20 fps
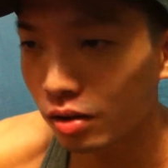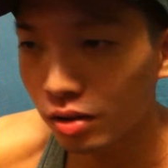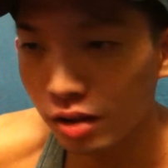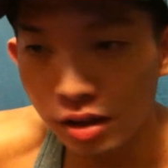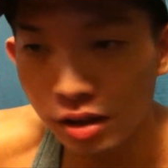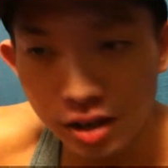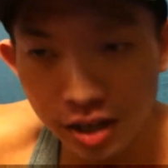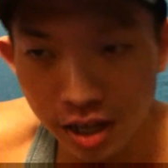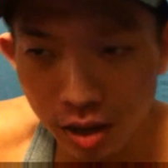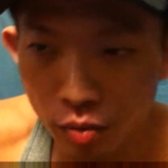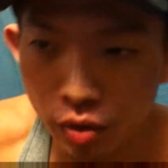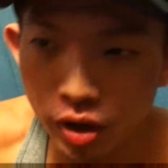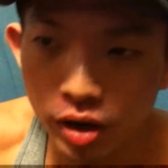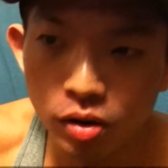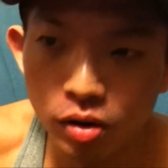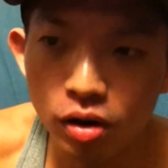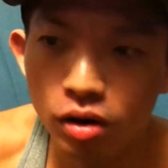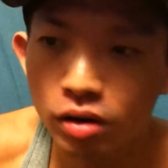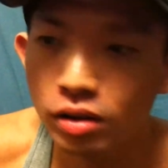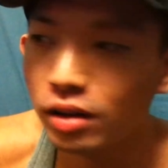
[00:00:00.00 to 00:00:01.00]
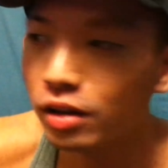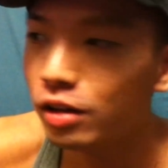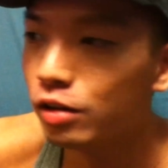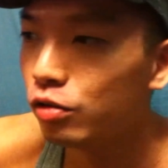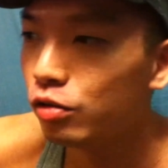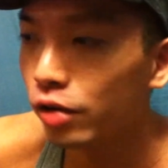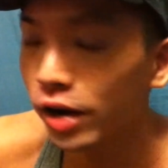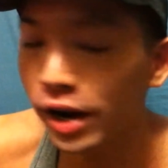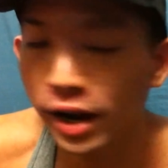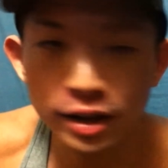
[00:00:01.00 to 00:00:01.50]
then the game went on,
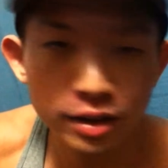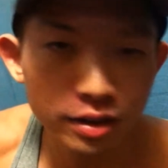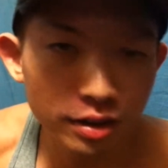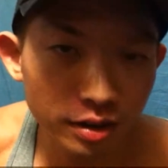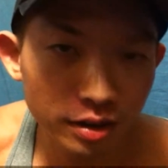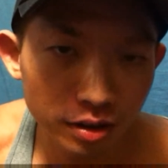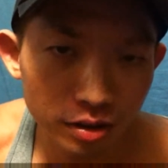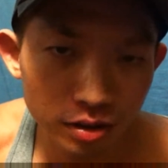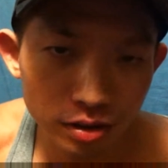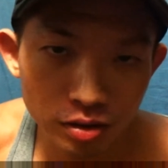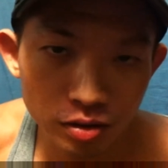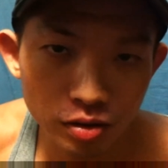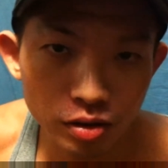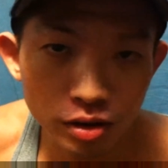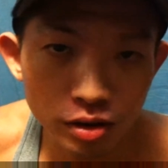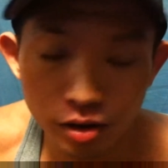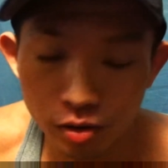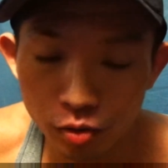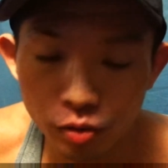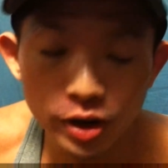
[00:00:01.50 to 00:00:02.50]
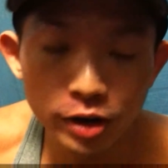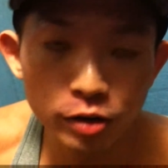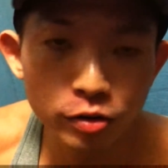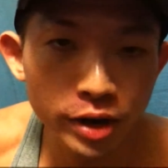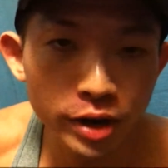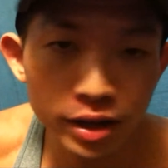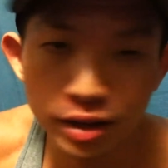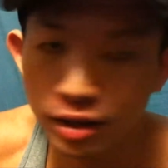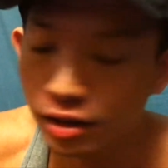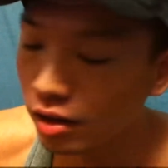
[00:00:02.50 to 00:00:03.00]
it really
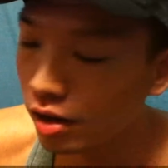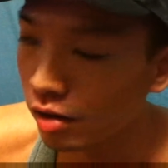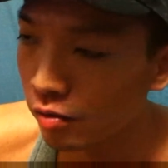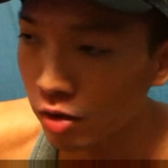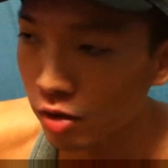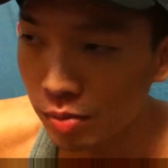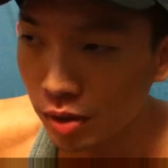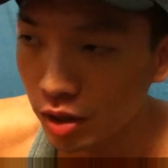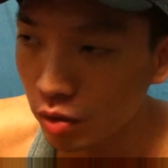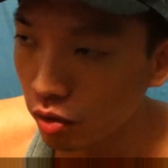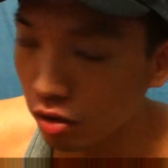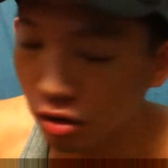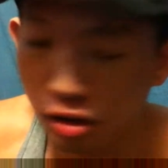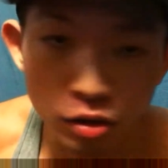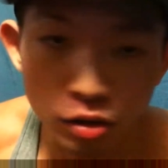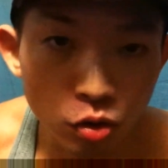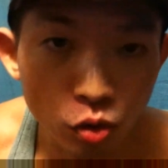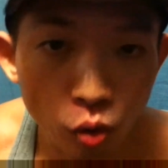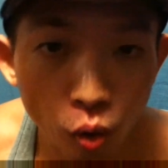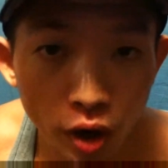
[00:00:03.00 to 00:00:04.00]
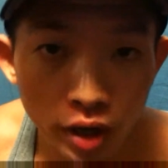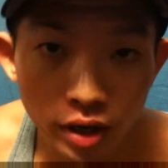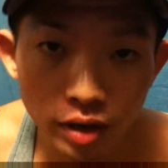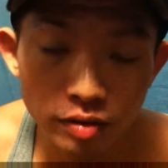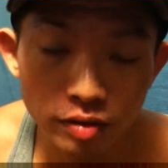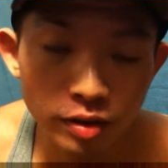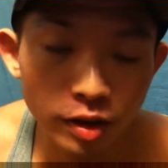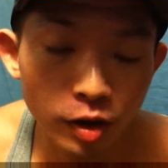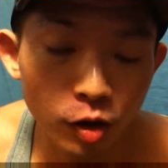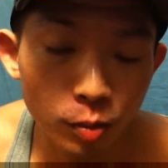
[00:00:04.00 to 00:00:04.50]
dragged, and everybody was annoyed
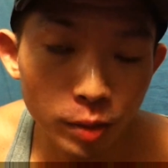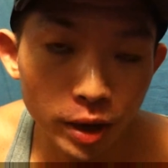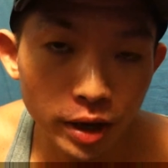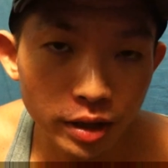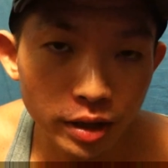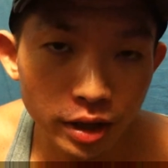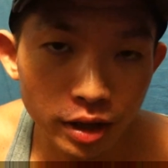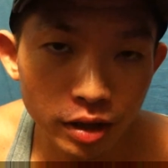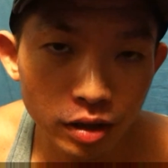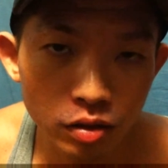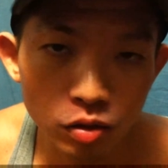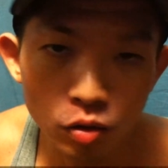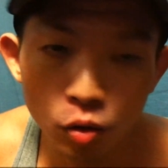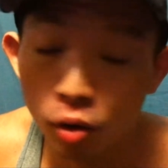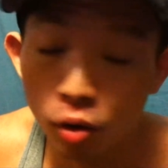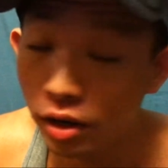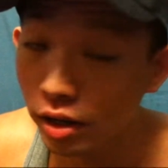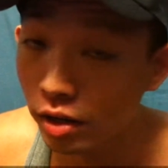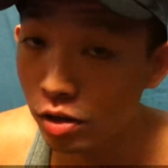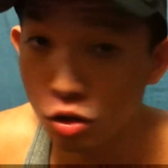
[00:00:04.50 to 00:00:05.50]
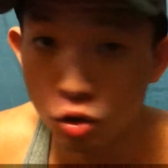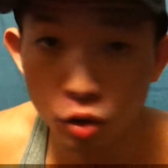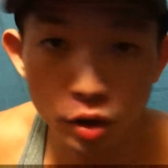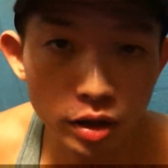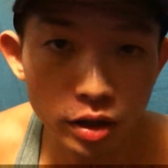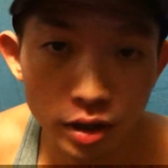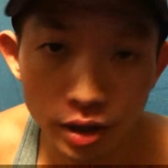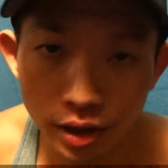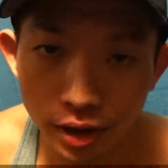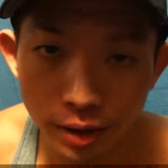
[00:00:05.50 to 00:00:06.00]
as hell by then. No one
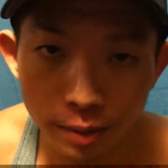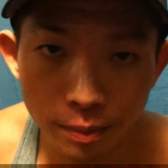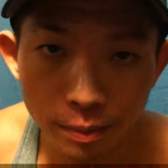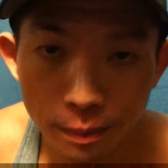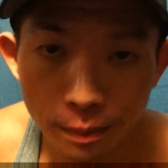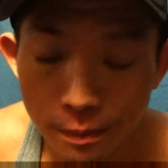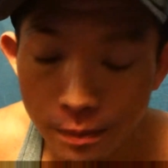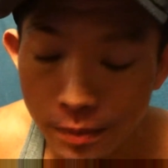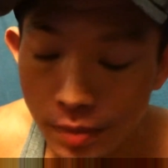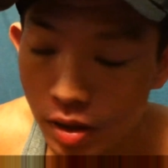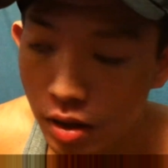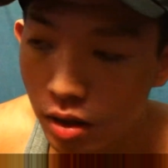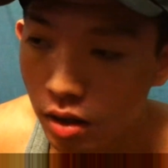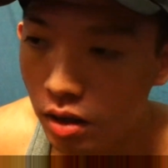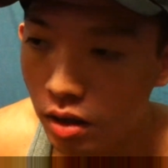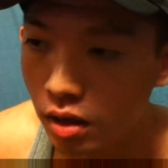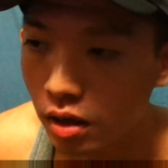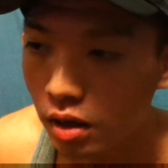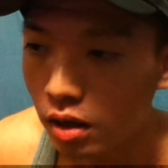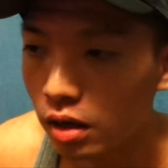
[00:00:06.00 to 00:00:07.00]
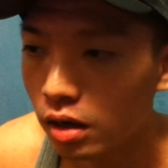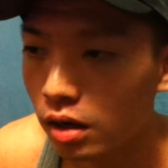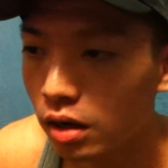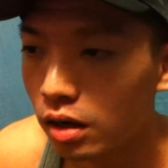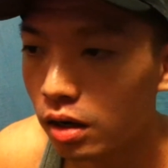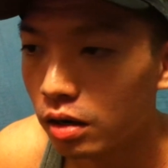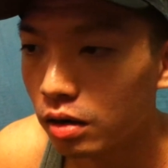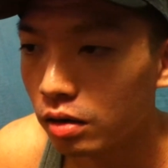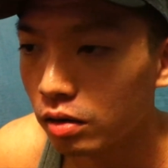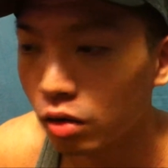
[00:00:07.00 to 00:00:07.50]
enjoyed the game.
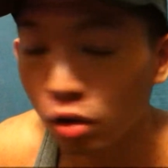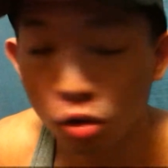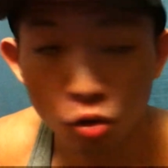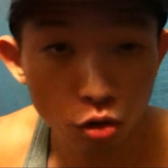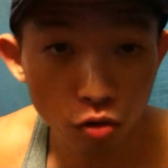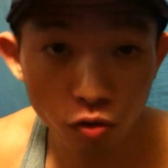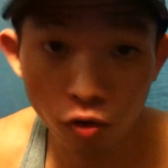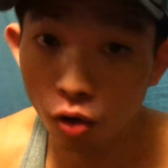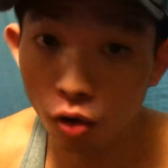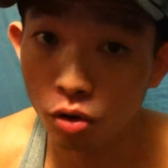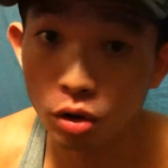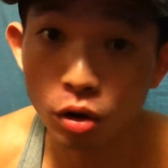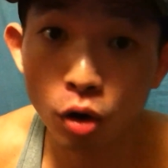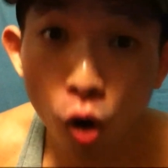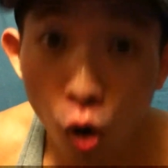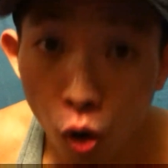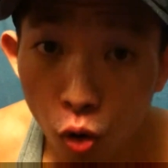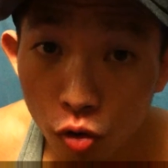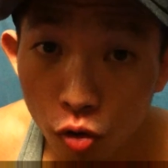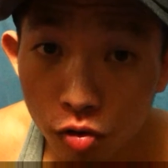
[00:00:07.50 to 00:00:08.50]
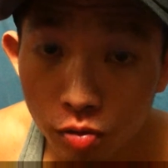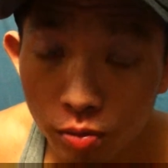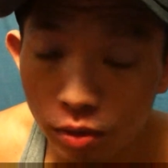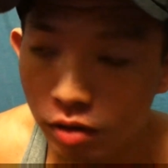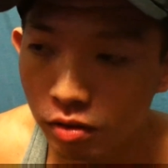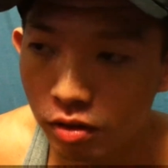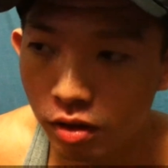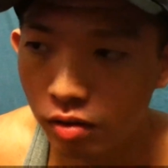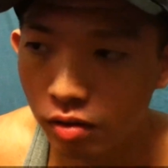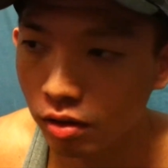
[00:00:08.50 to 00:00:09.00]
Not to the fault of the host,
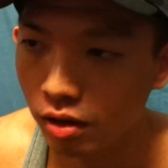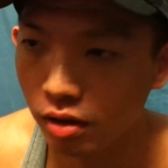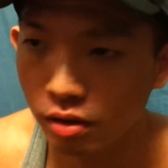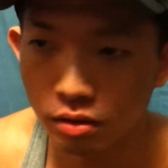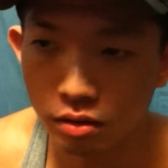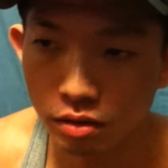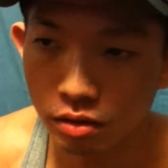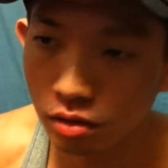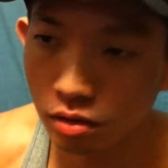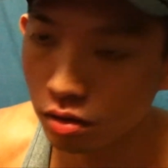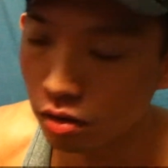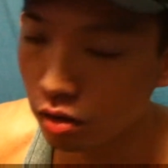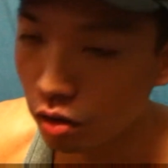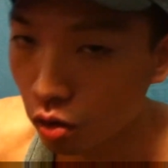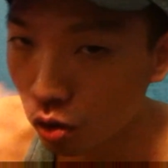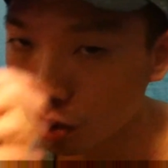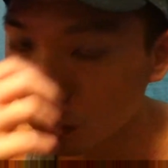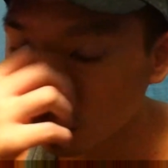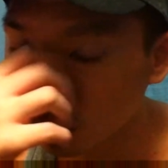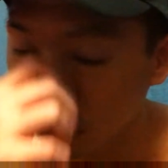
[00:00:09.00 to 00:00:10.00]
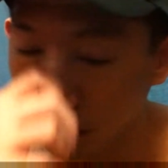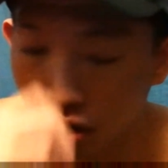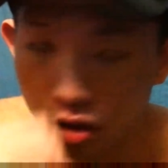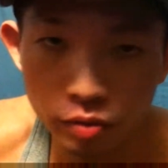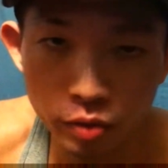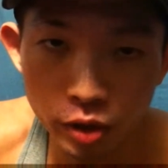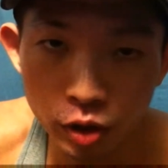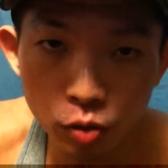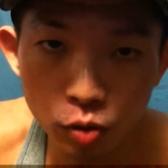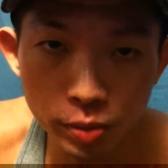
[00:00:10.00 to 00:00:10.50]
but it's just that,
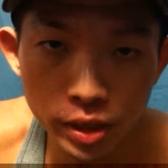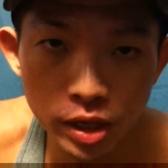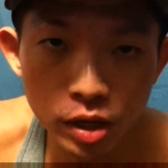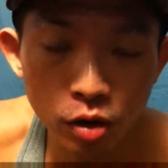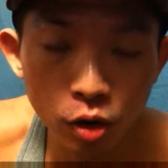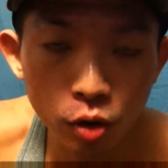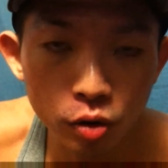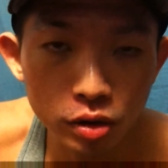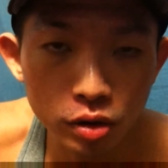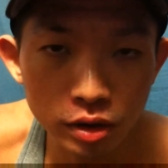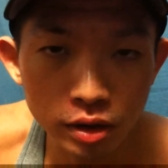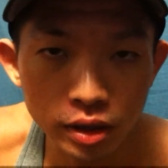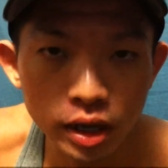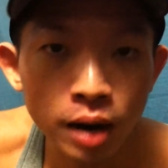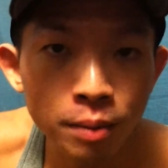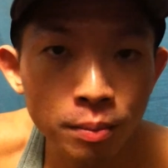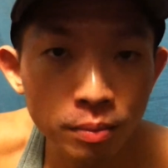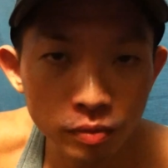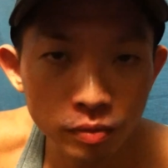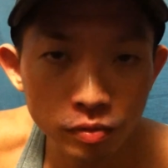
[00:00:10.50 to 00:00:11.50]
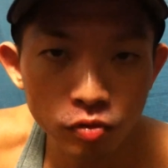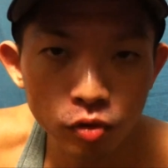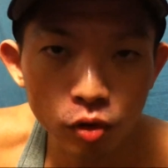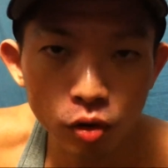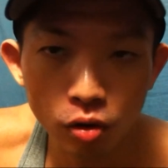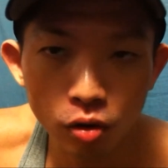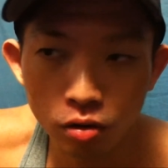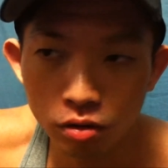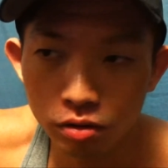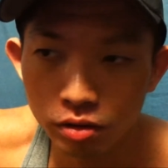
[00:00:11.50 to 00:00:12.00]
when you're being called dumb
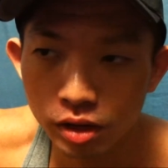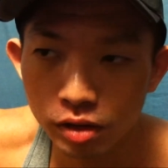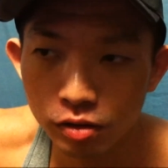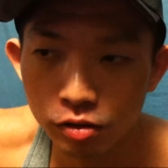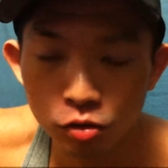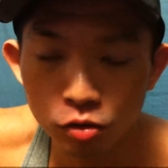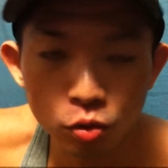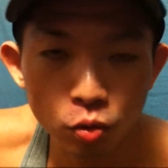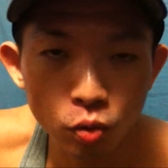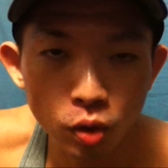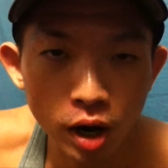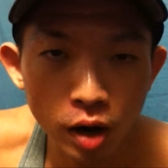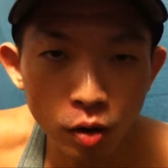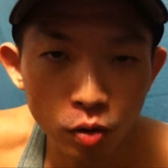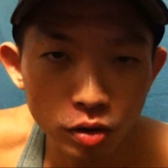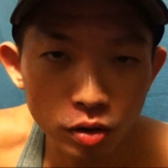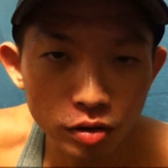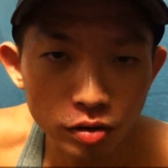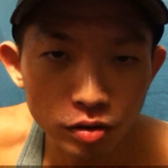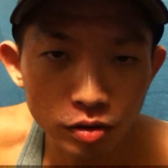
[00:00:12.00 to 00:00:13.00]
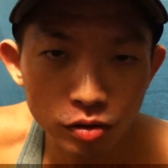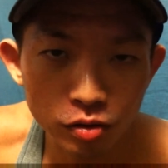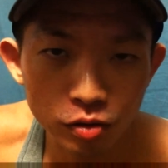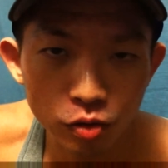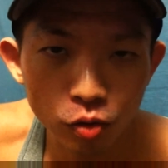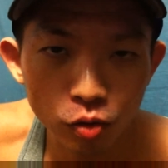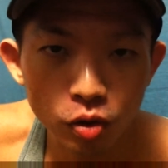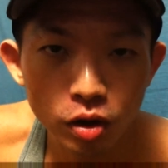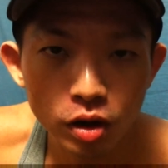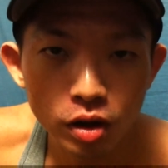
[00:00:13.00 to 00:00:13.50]
for next 2 hours or
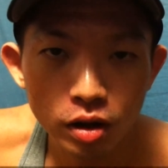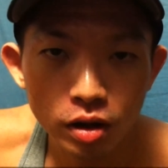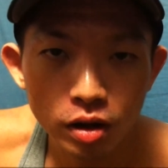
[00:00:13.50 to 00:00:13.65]
so,